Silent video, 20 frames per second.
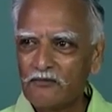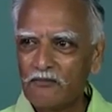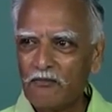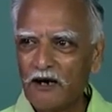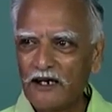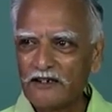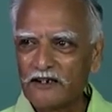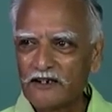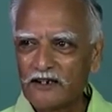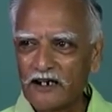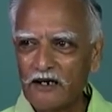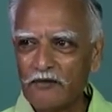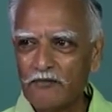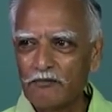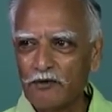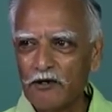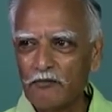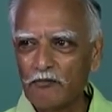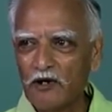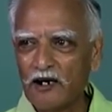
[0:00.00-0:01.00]
By the
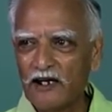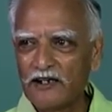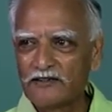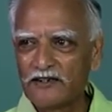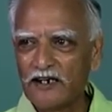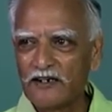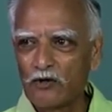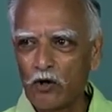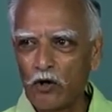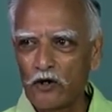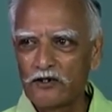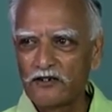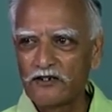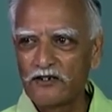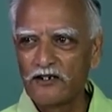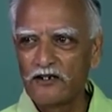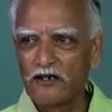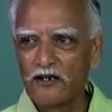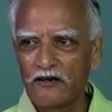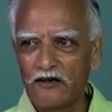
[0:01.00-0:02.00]
time people like Saint
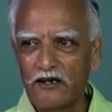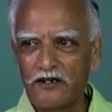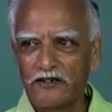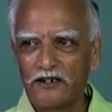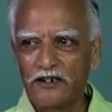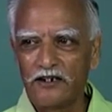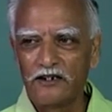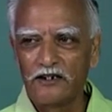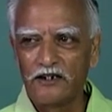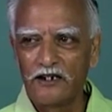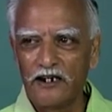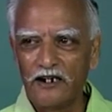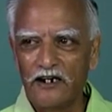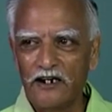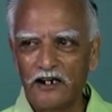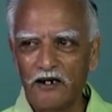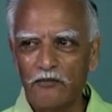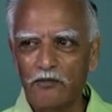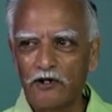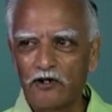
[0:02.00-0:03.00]
Augustine are writing, a
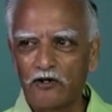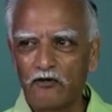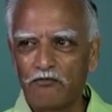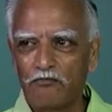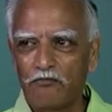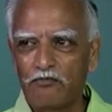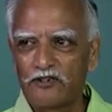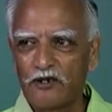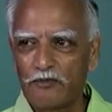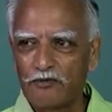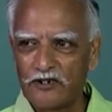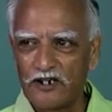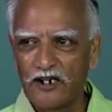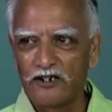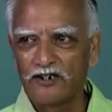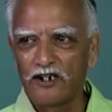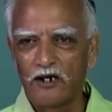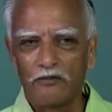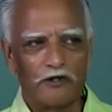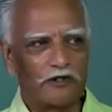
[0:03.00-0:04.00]
little bit of
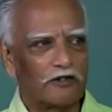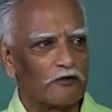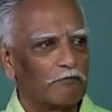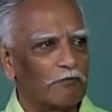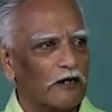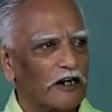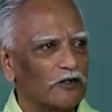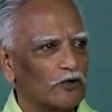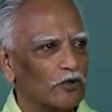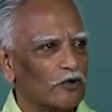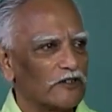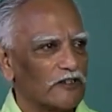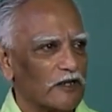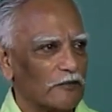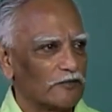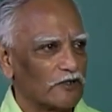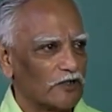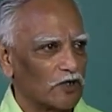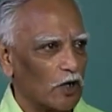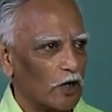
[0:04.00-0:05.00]
substantial bit of Plato is
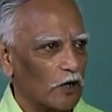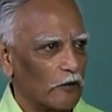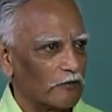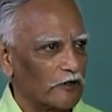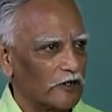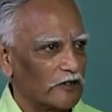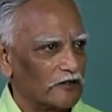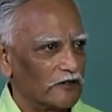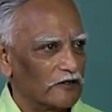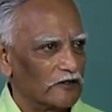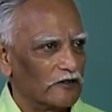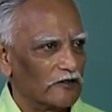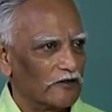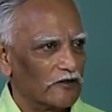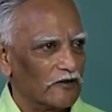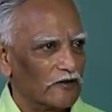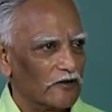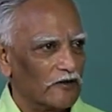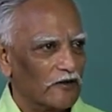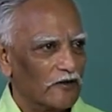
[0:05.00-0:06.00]
absorbed
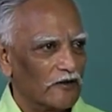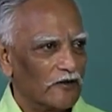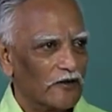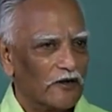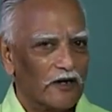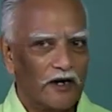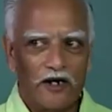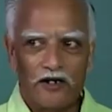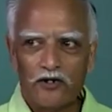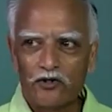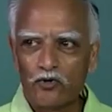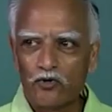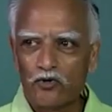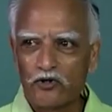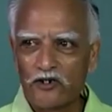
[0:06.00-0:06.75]
into